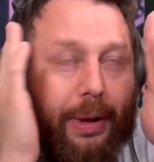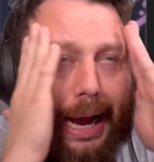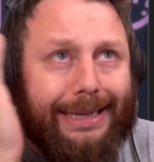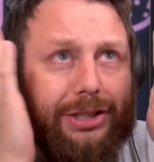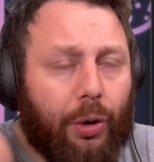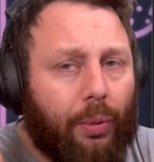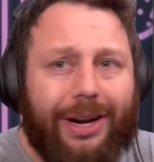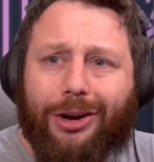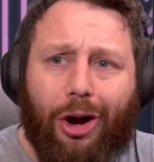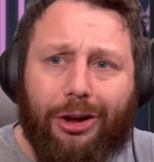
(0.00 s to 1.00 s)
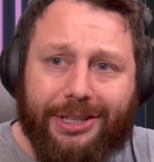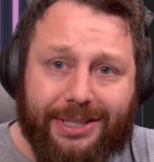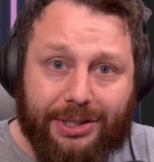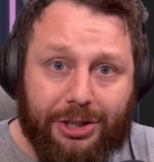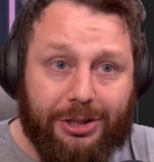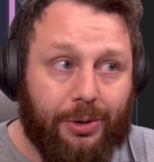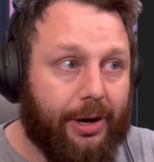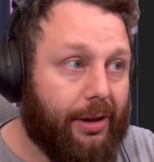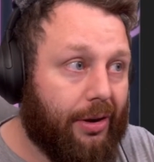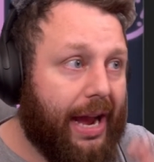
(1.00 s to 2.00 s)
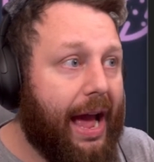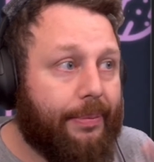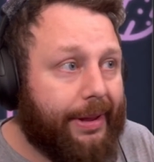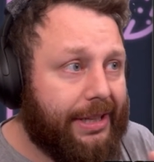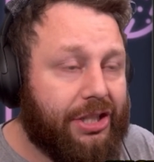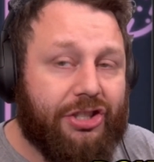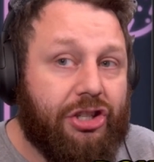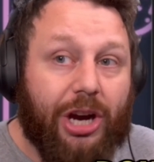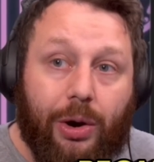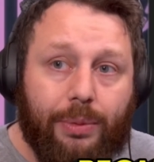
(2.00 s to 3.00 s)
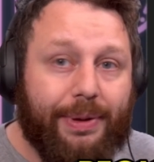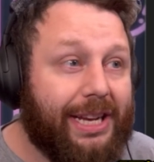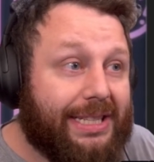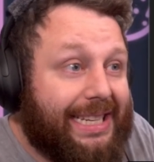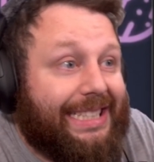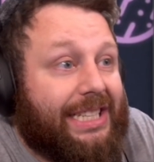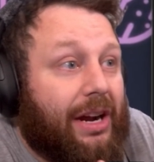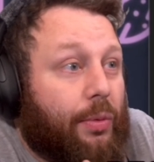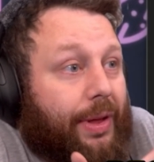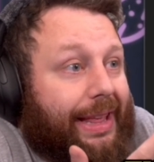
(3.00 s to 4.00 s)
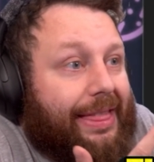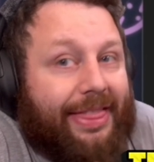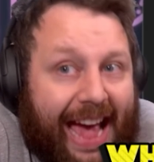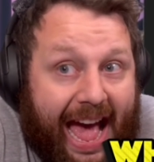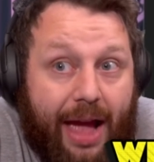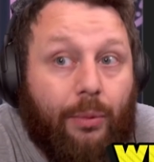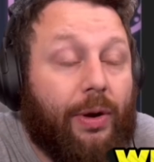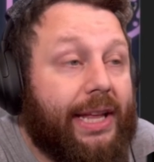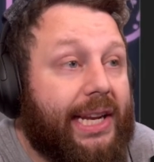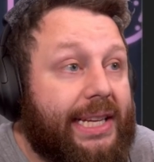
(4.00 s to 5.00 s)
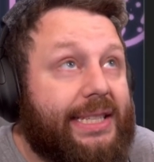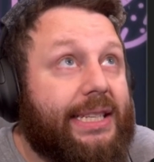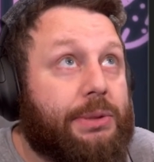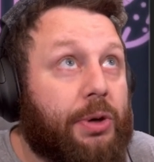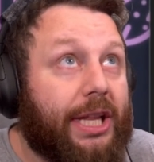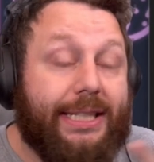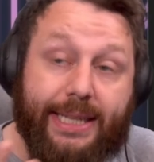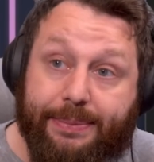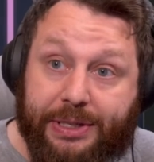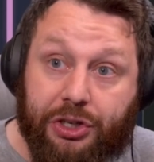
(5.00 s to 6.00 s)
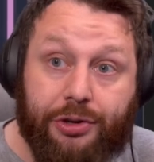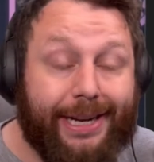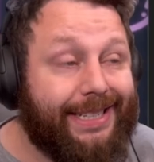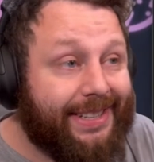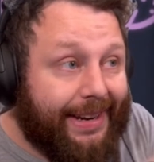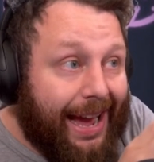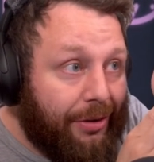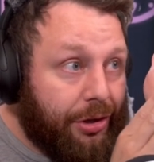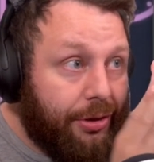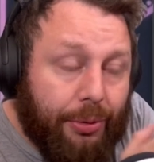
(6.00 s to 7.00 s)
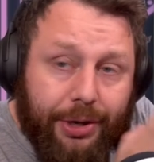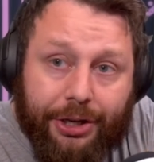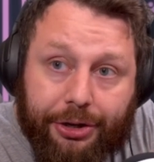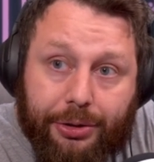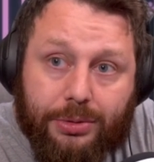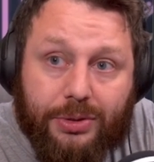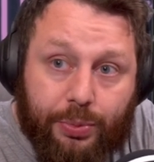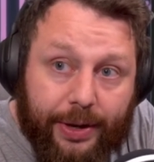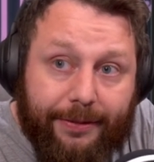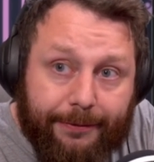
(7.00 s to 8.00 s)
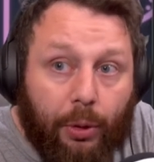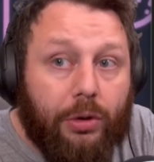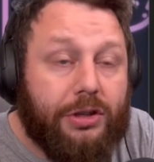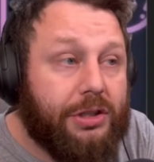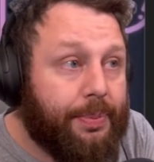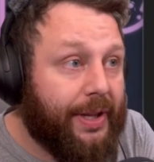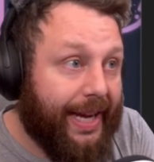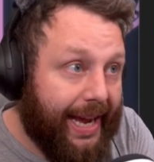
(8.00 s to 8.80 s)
I don't want to call this a tutorial, okay? I really just don't, because it's not really that. What it is more like tips and tricks on how you can use Reforged Play